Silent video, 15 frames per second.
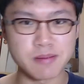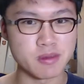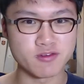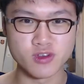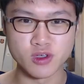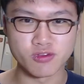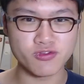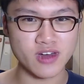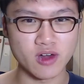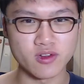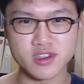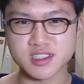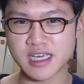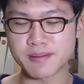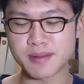If you felt the
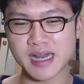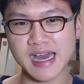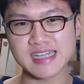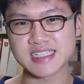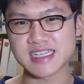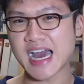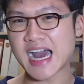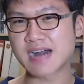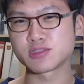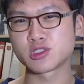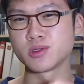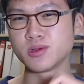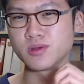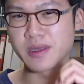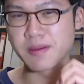same and had an
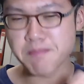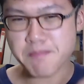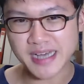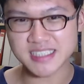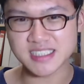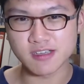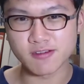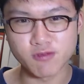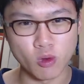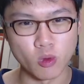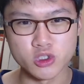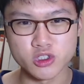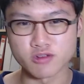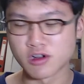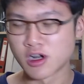absolutely messy
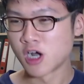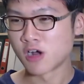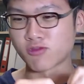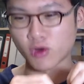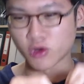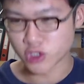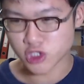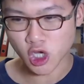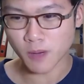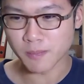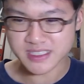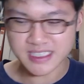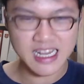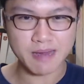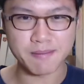folder for your topics,
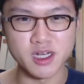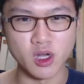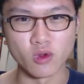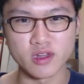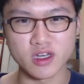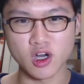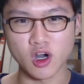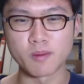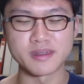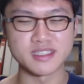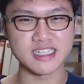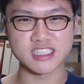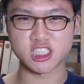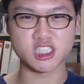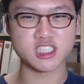and let me know in the comments and
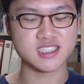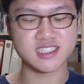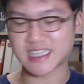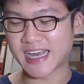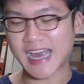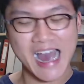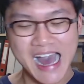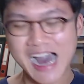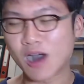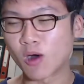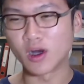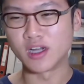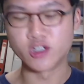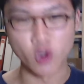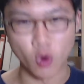just say how
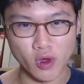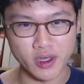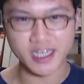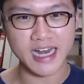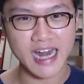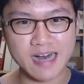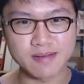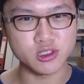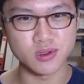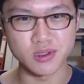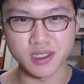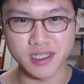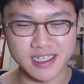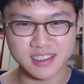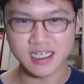annoying it absolutely
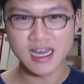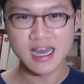is.